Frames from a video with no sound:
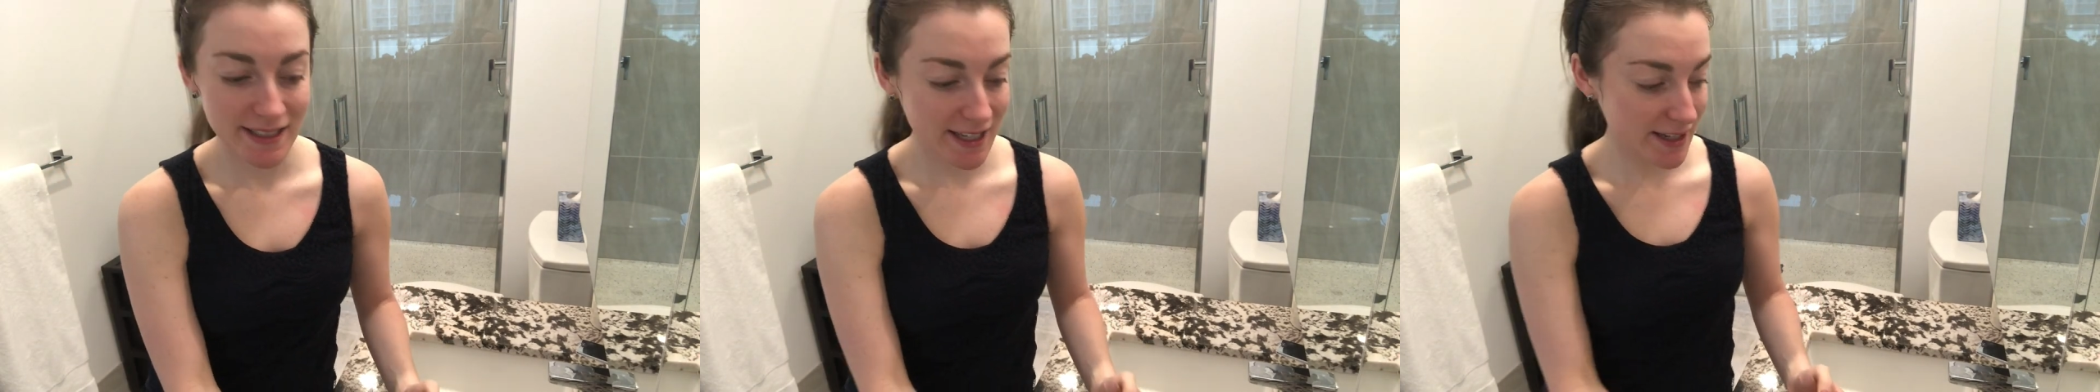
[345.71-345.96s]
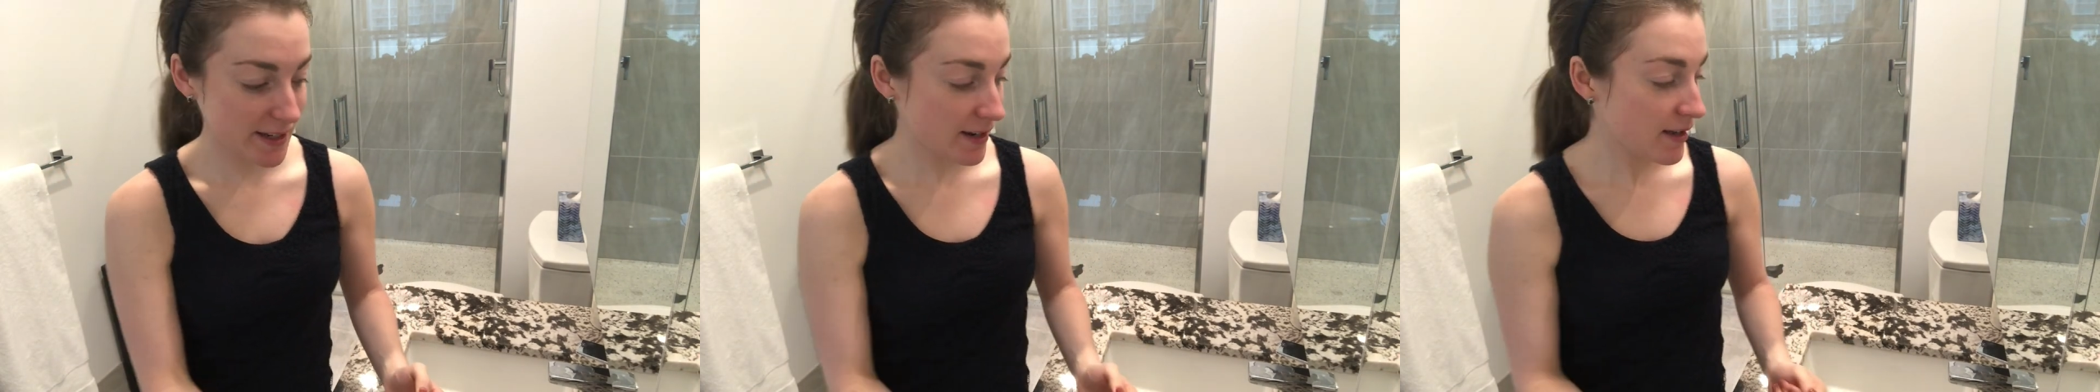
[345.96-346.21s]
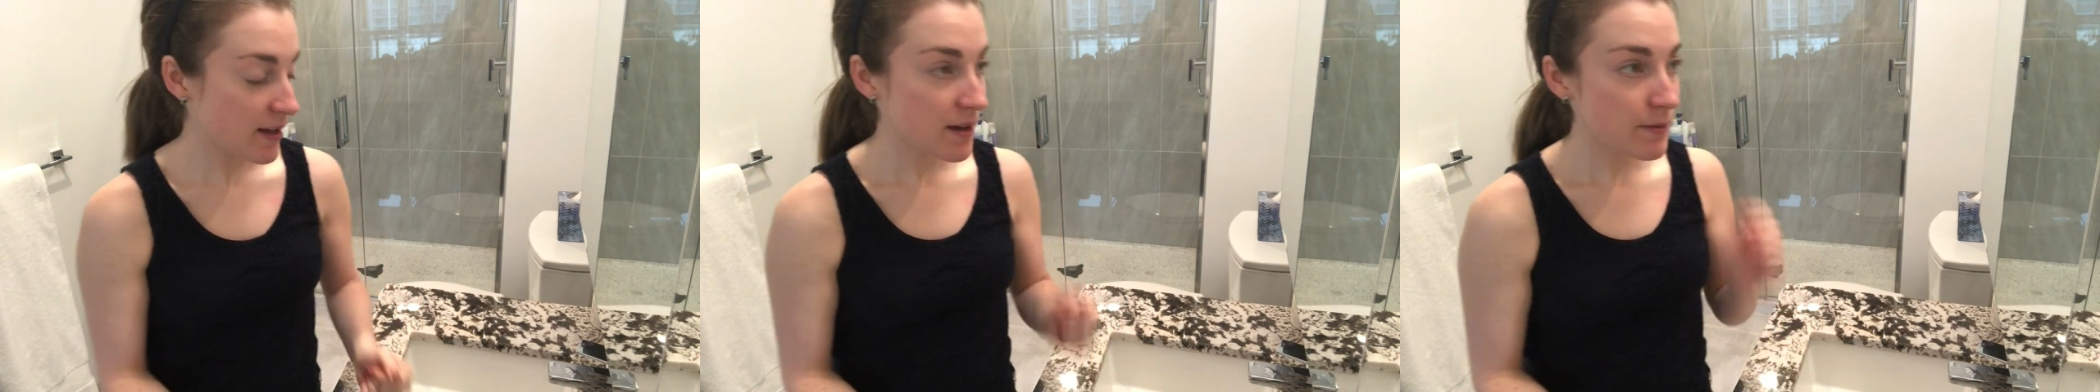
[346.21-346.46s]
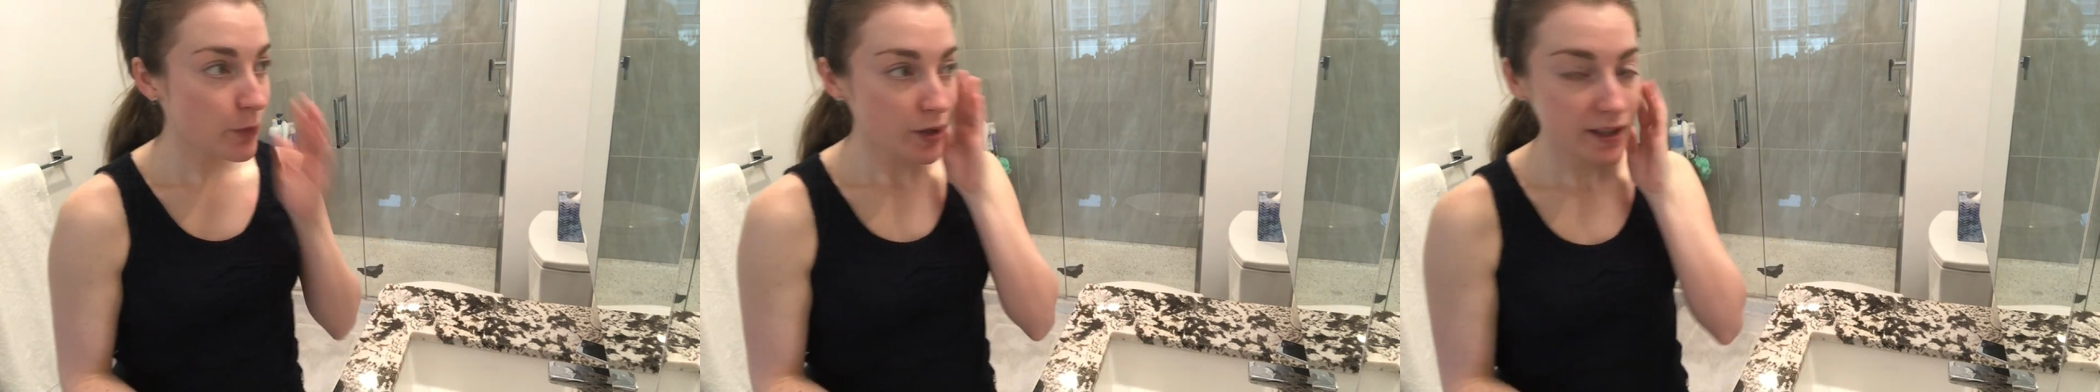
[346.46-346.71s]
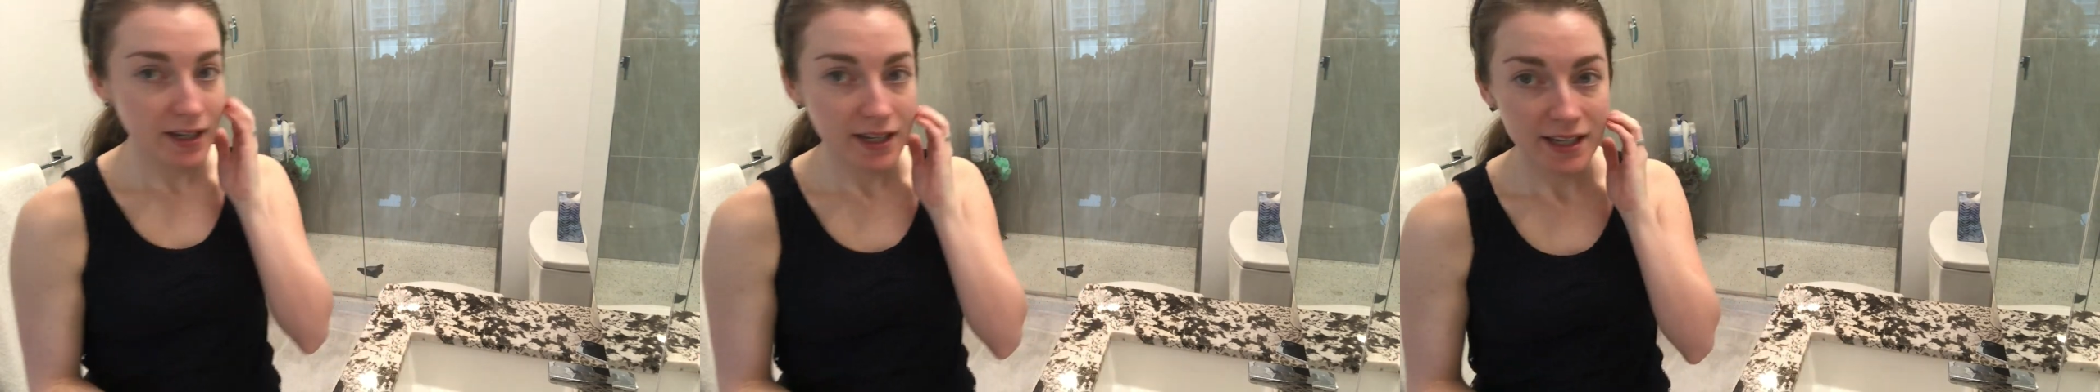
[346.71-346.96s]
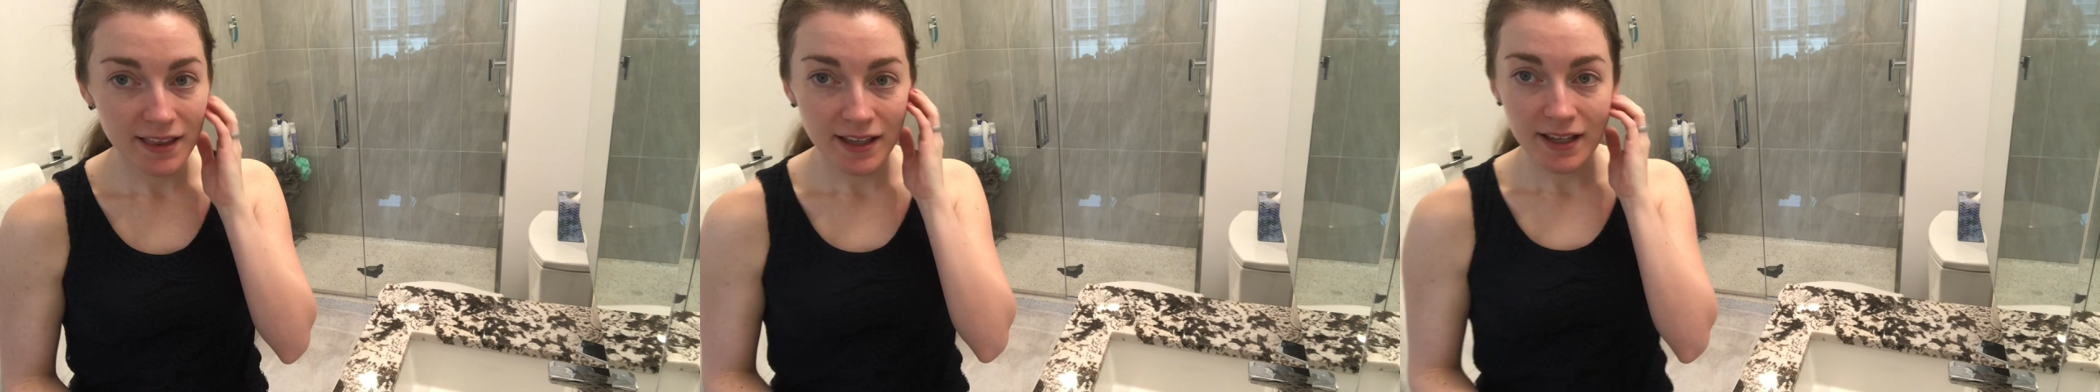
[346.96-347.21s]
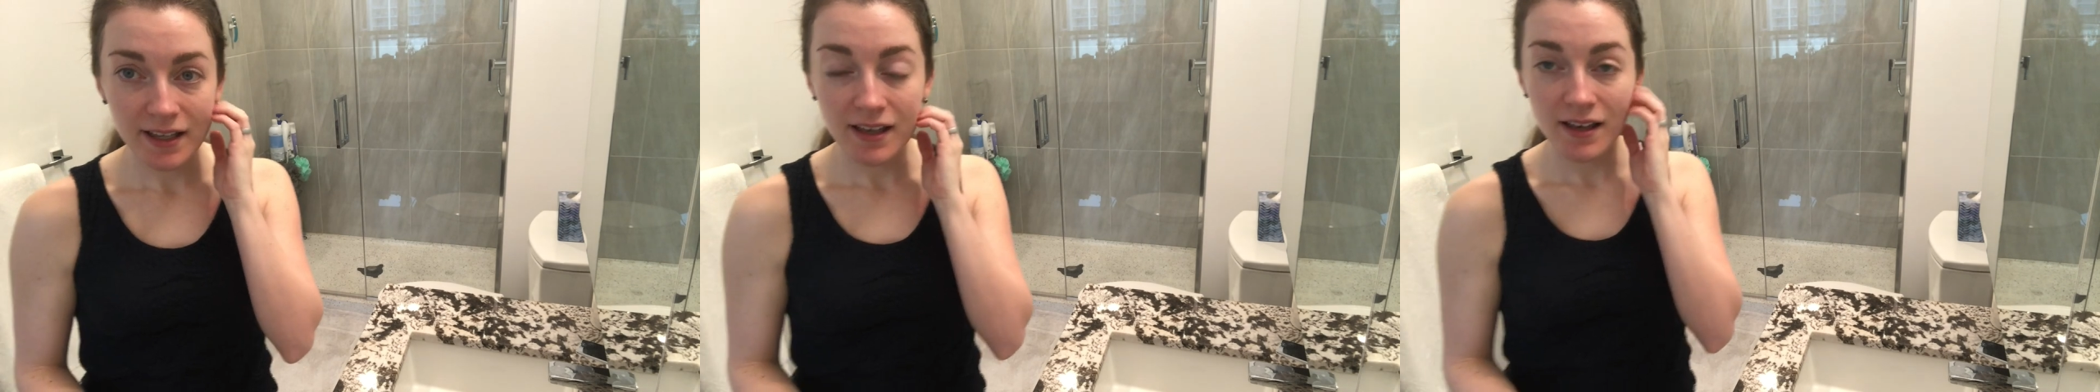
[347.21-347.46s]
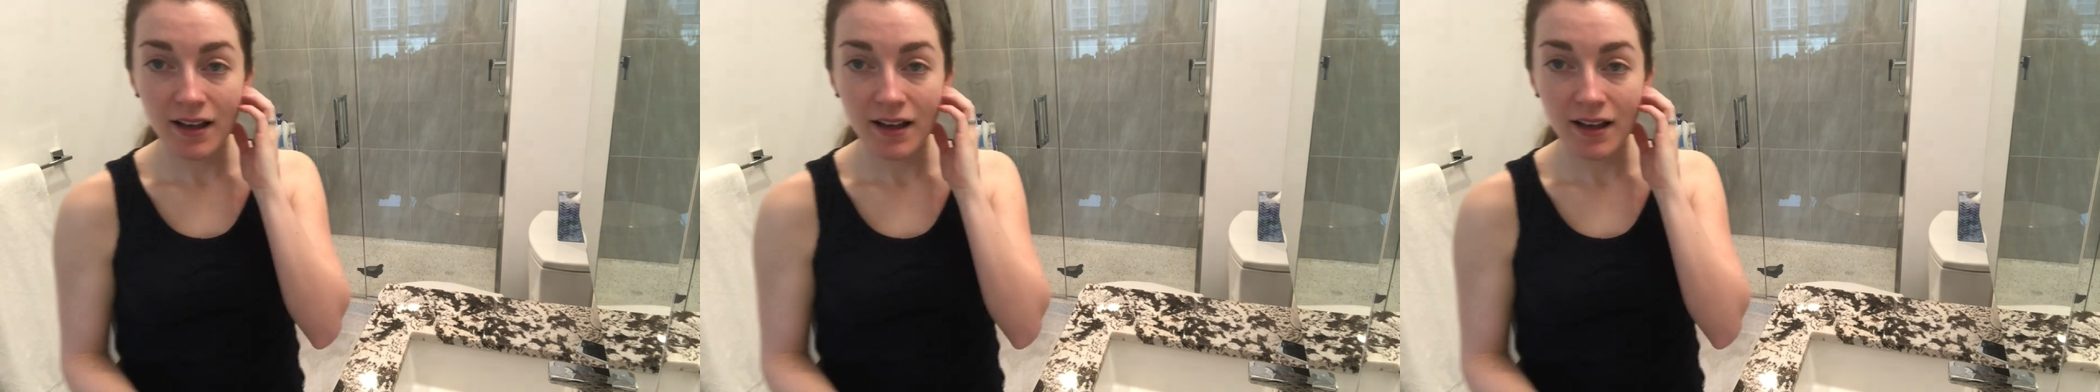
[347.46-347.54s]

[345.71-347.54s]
skin more than anything.